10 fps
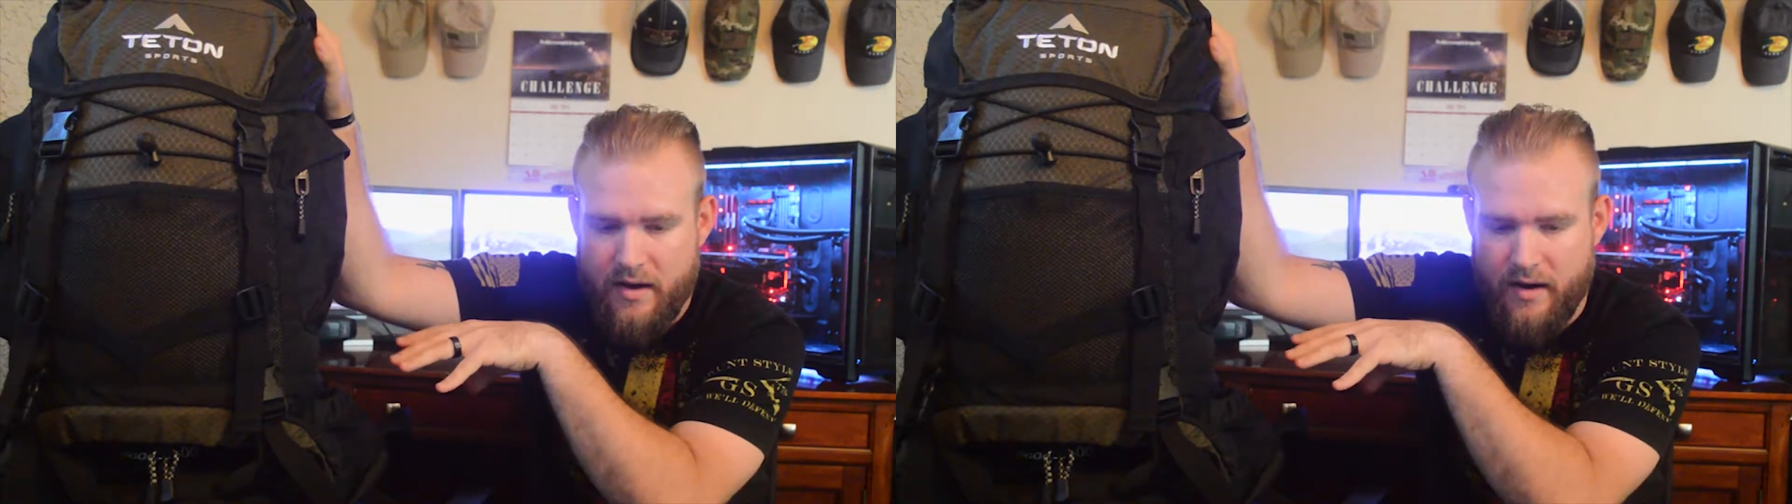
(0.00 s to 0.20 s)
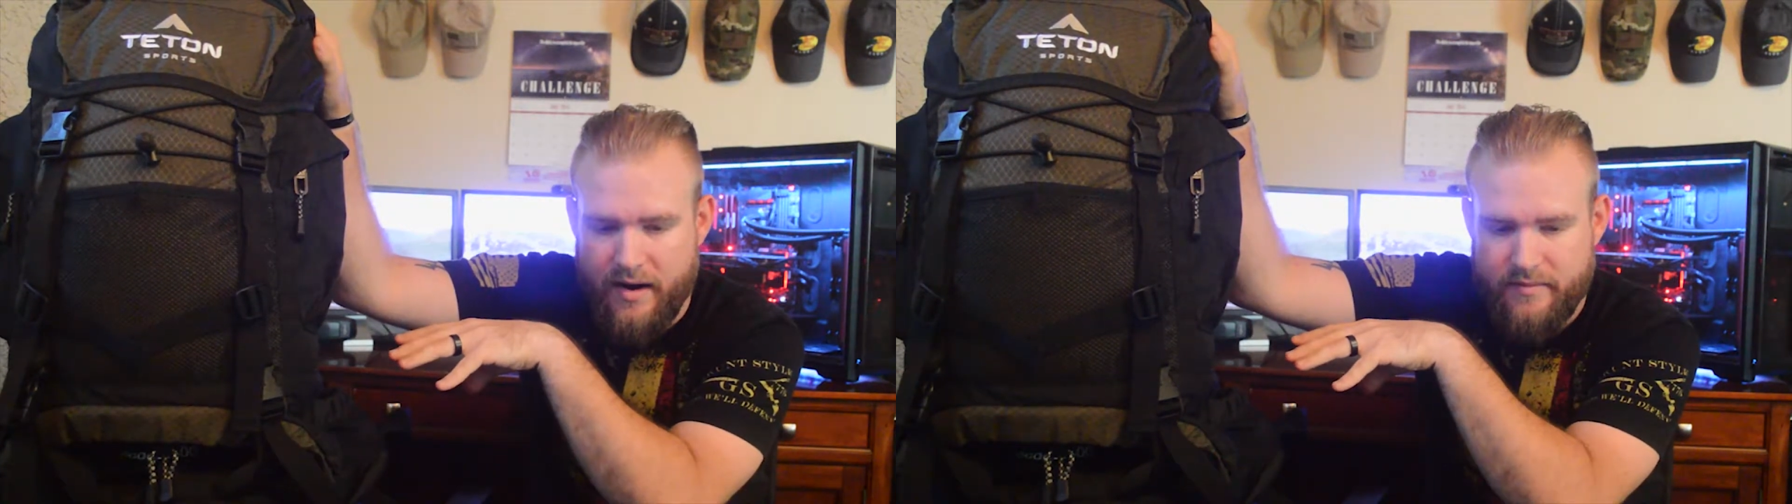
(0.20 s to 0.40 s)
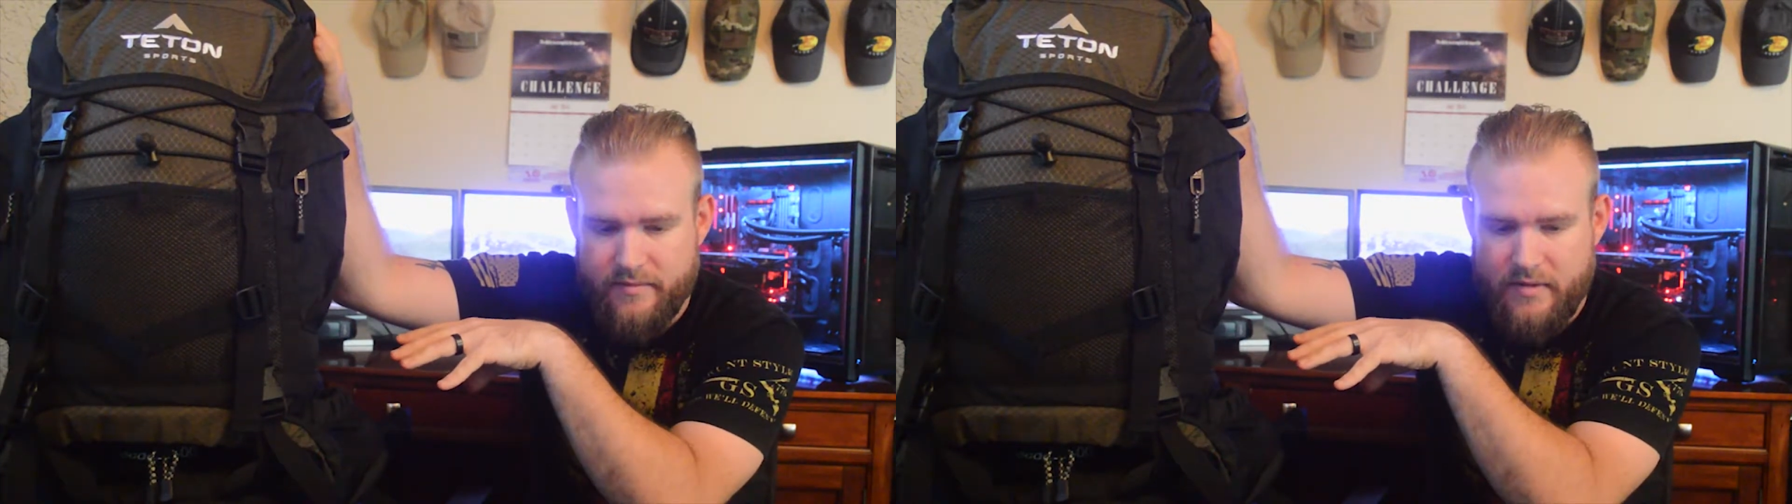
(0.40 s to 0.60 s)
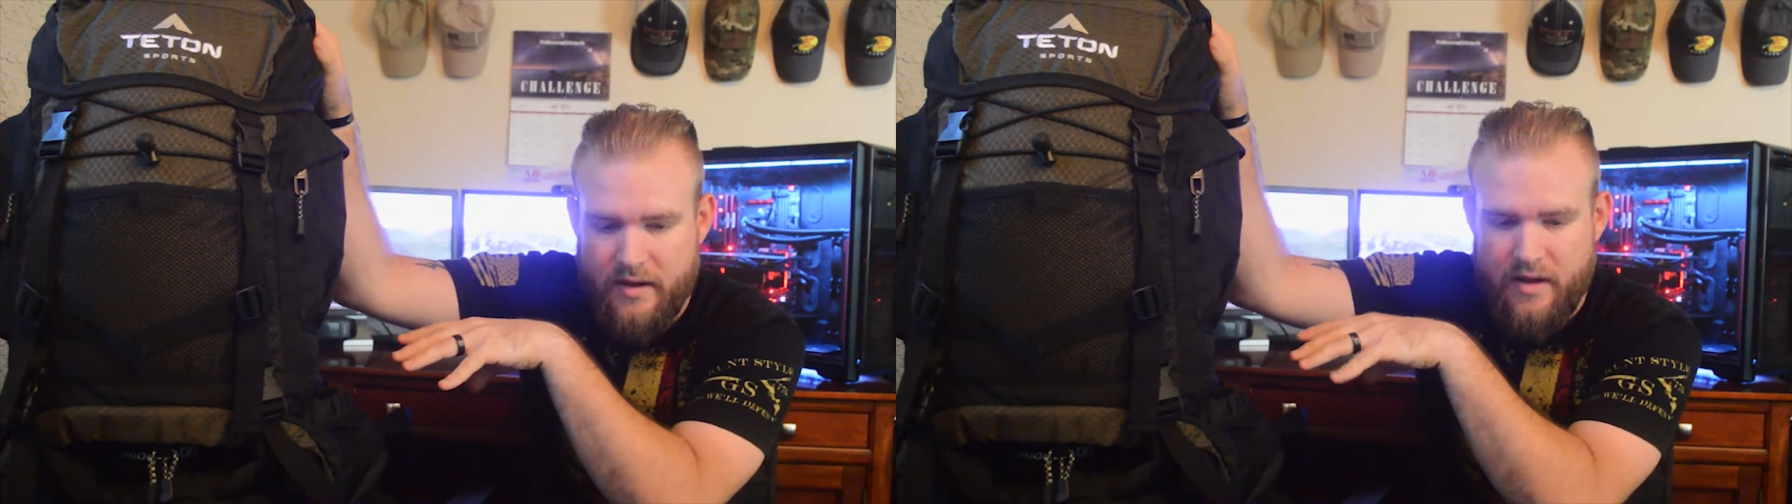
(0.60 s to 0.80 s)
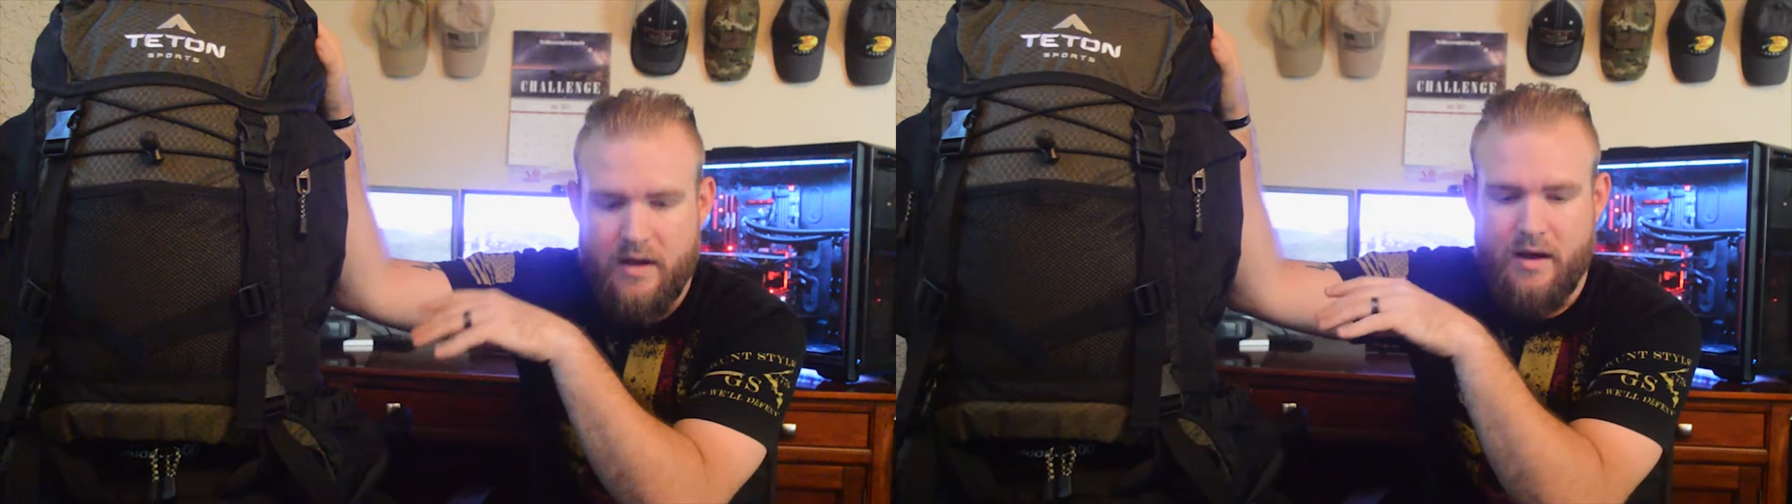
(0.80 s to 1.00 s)
Alright,
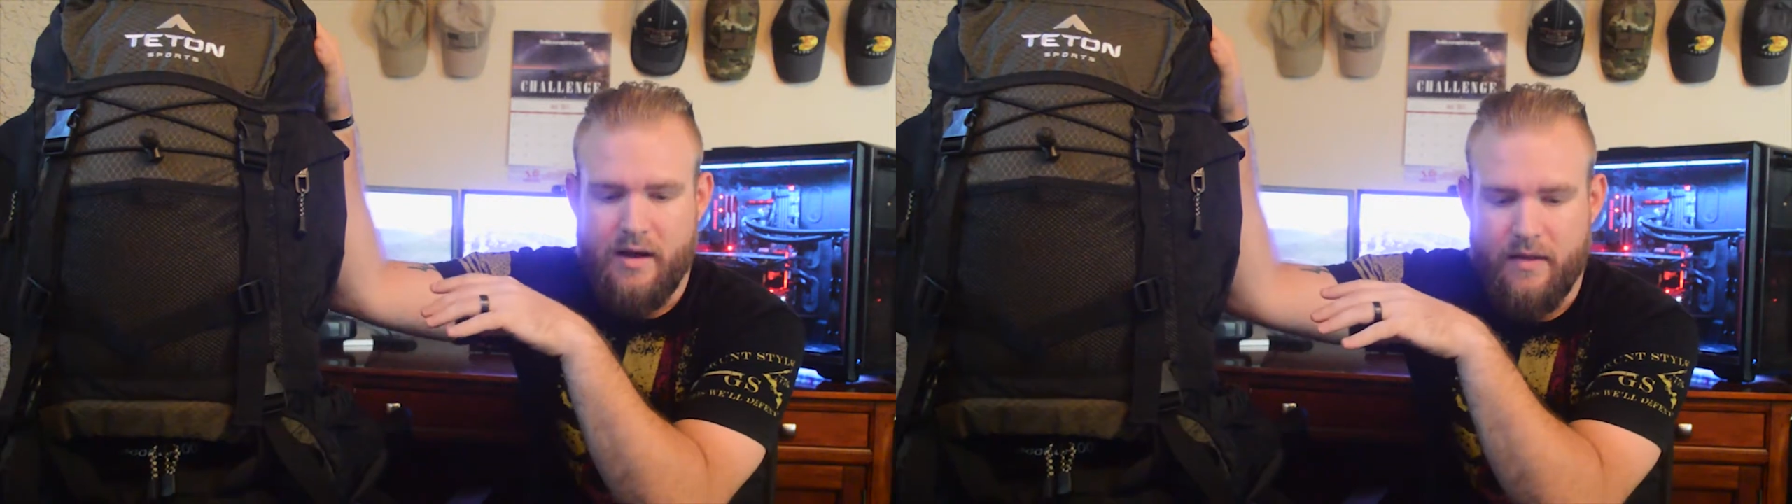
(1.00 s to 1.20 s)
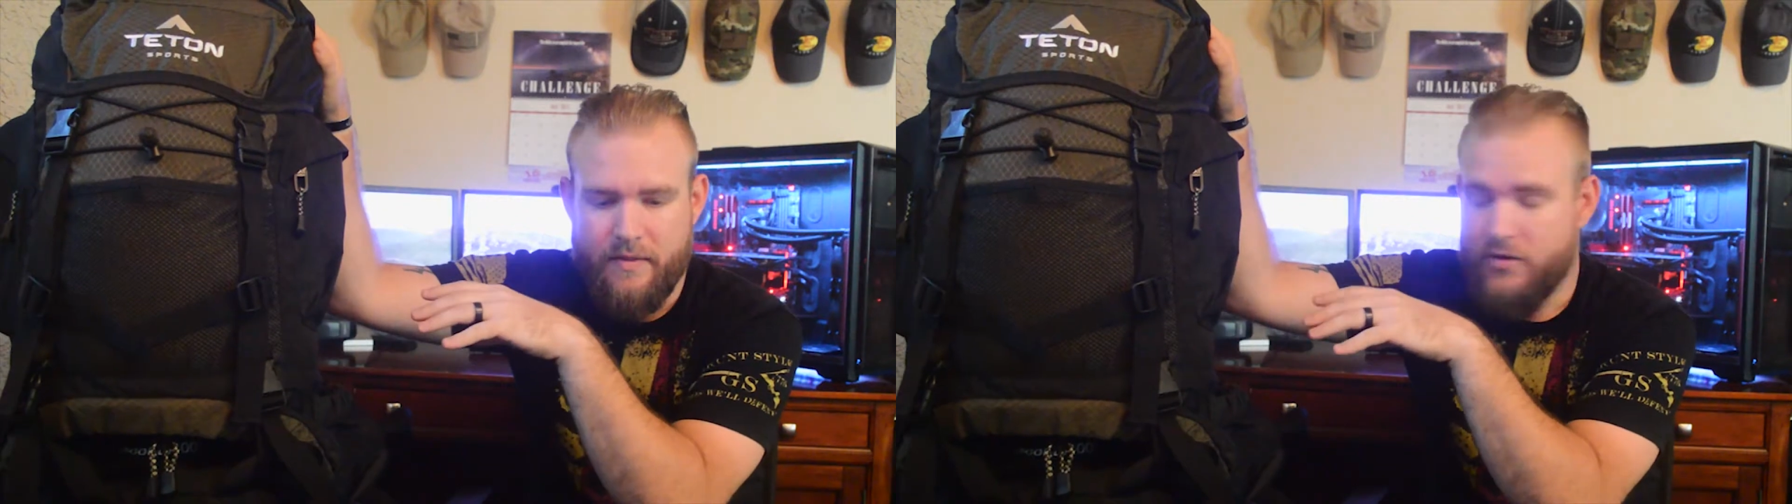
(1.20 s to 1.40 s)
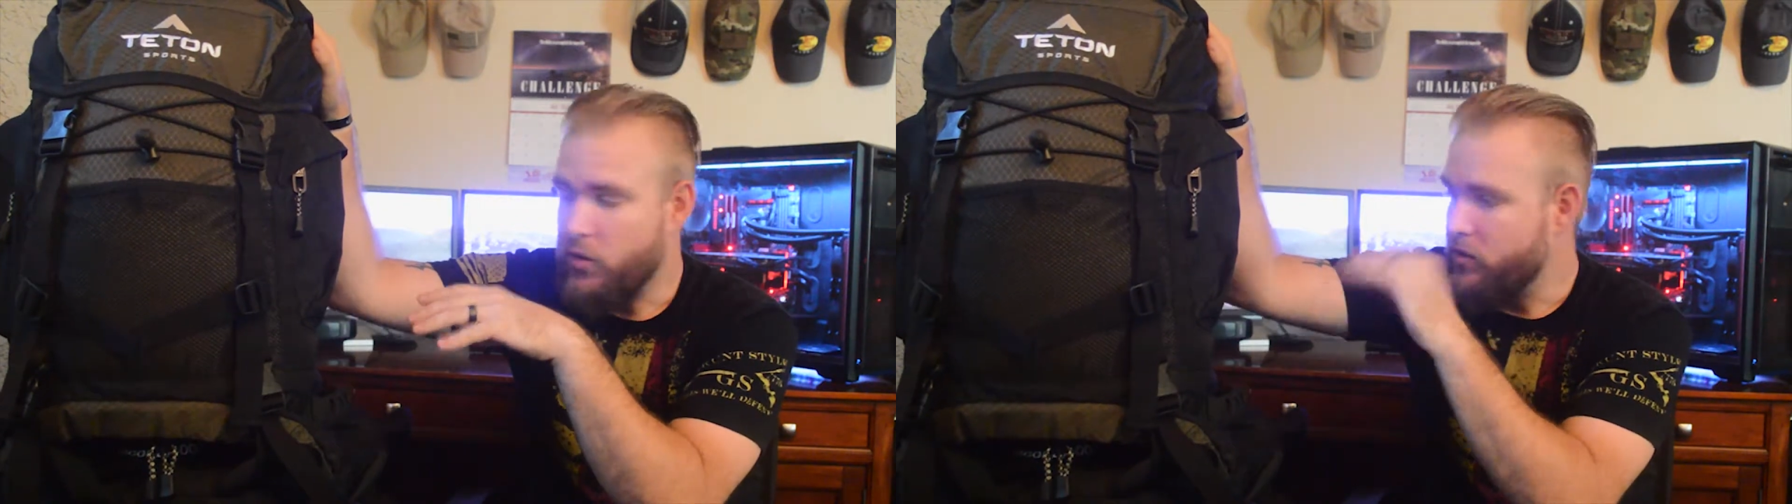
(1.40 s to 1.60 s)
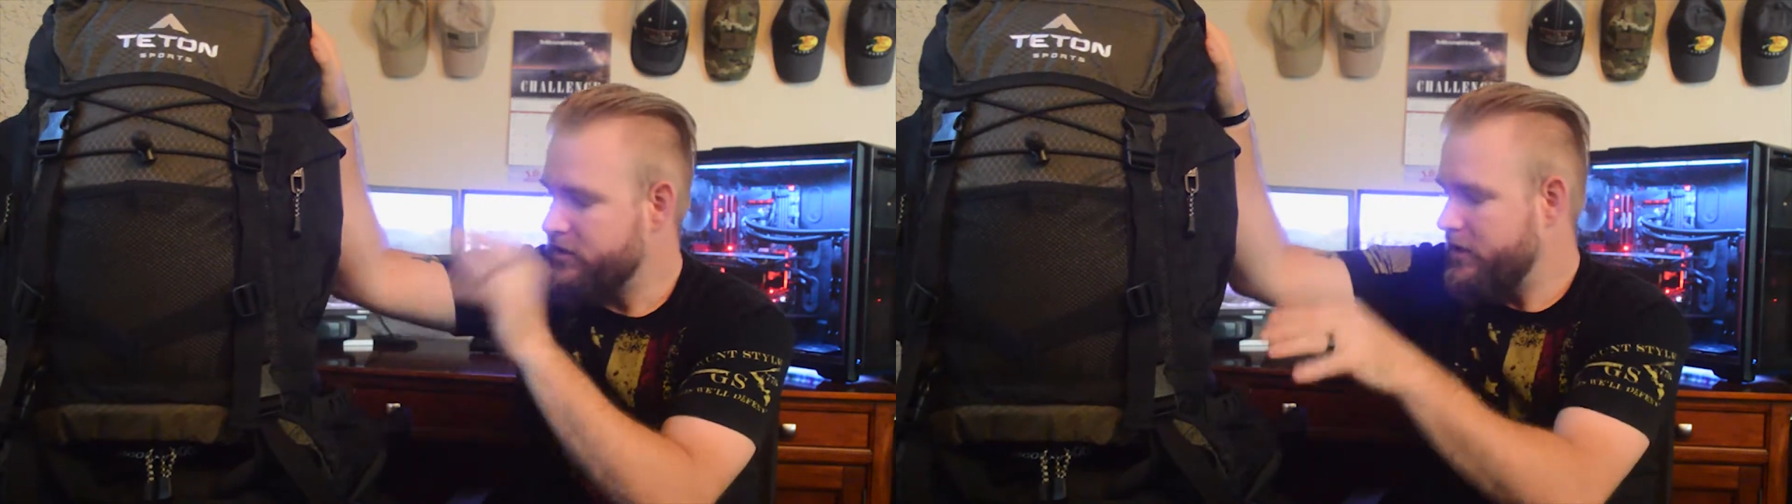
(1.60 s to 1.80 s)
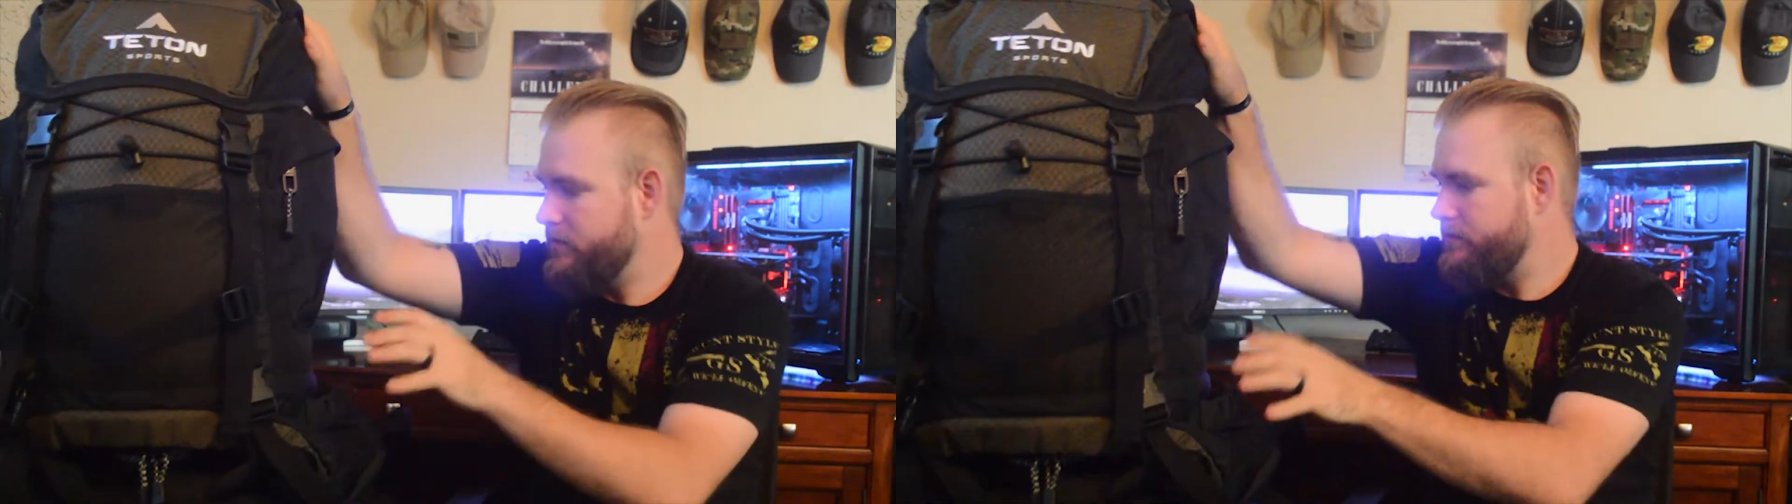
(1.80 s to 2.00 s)
the
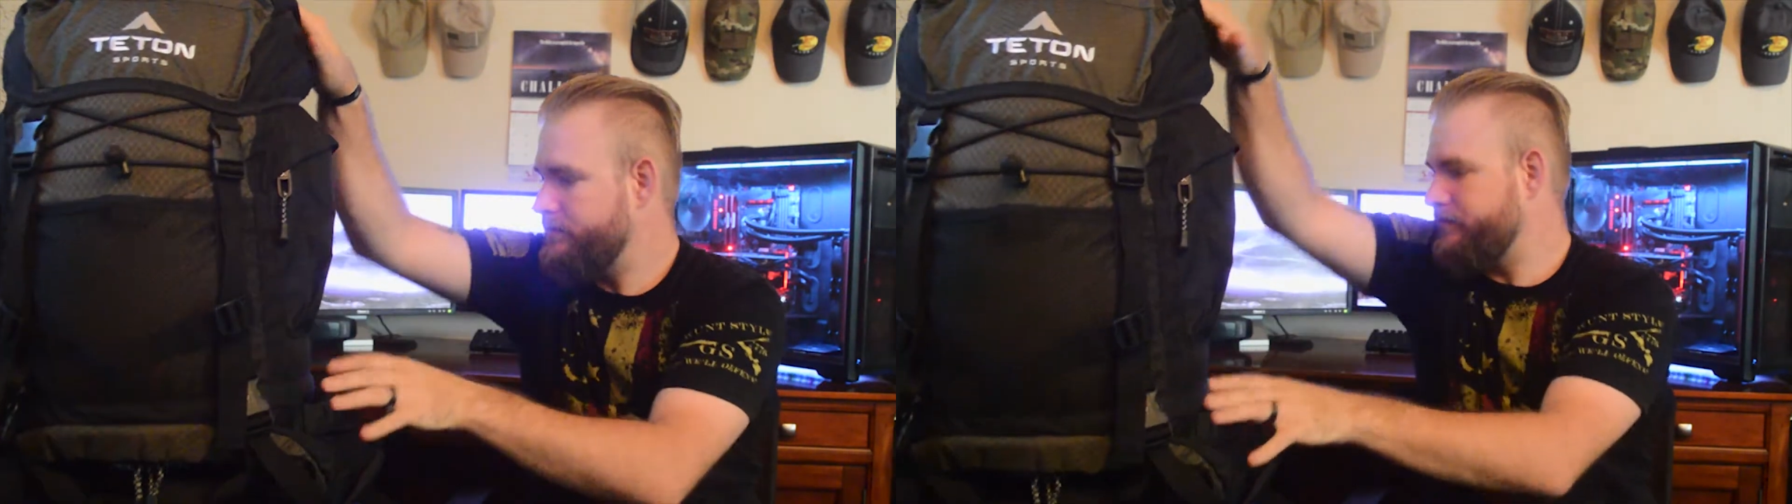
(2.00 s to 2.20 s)
torso,